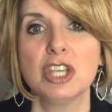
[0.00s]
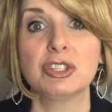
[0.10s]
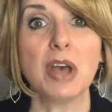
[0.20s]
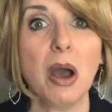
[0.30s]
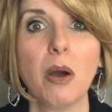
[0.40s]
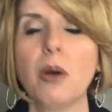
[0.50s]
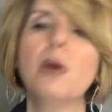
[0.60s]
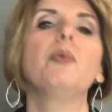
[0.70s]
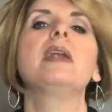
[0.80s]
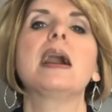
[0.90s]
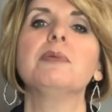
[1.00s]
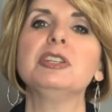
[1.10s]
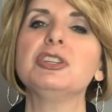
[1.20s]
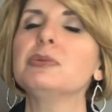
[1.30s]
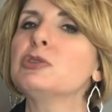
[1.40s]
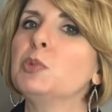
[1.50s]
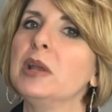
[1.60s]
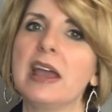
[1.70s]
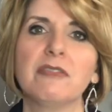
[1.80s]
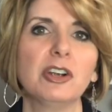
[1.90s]
So what I would do is
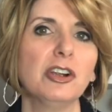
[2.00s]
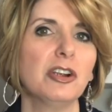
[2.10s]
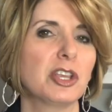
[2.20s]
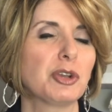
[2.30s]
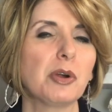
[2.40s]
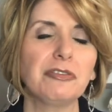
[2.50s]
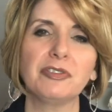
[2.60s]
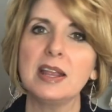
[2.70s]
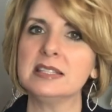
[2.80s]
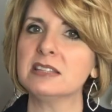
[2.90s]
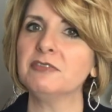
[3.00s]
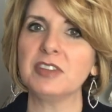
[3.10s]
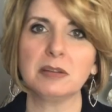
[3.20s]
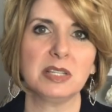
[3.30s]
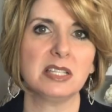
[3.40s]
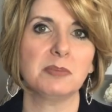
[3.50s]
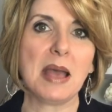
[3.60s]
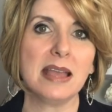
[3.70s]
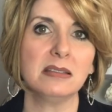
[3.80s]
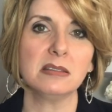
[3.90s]
whatever your friends and family
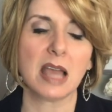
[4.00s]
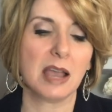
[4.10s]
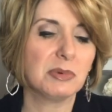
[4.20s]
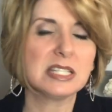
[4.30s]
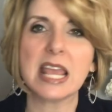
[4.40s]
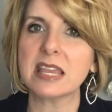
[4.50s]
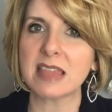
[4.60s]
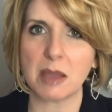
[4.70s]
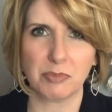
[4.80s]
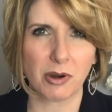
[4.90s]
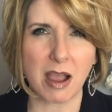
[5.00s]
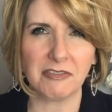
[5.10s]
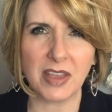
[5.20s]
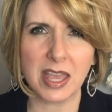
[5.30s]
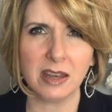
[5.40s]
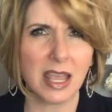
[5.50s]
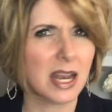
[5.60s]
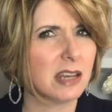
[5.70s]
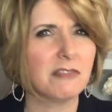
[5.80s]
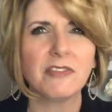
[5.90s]
spend, I would take that profit and
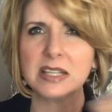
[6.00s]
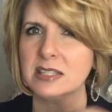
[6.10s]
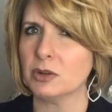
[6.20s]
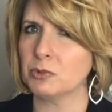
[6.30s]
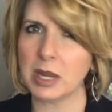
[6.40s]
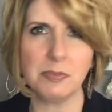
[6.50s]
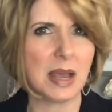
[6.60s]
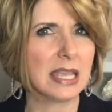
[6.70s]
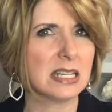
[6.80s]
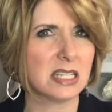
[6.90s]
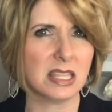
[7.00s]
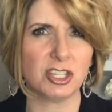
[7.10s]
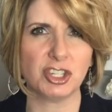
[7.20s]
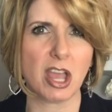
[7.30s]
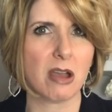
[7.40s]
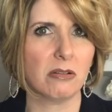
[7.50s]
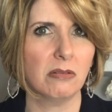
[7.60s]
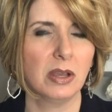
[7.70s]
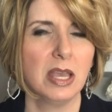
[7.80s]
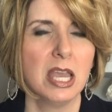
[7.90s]
I'd invest it right back into this show.
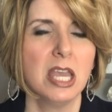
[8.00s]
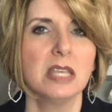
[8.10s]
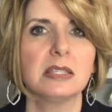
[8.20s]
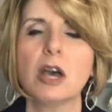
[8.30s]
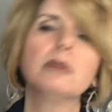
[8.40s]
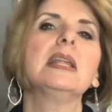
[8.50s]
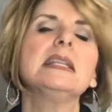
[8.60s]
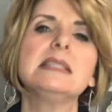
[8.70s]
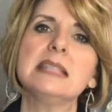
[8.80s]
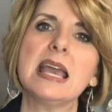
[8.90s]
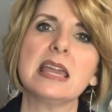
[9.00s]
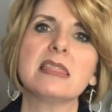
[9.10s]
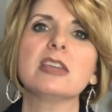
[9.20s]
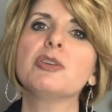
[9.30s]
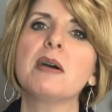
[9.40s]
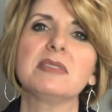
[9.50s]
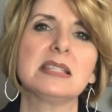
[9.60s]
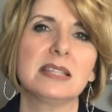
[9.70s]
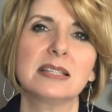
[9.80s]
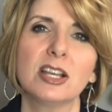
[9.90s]
So let's say that you have a
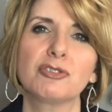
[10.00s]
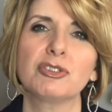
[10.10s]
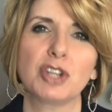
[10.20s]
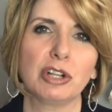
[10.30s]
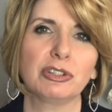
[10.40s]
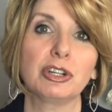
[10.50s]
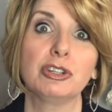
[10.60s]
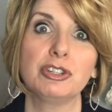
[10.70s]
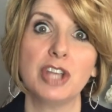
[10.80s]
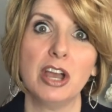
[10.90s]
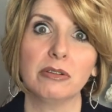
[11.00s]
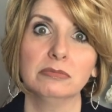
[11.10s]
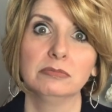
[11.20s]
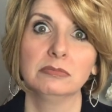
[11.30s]
$600 show.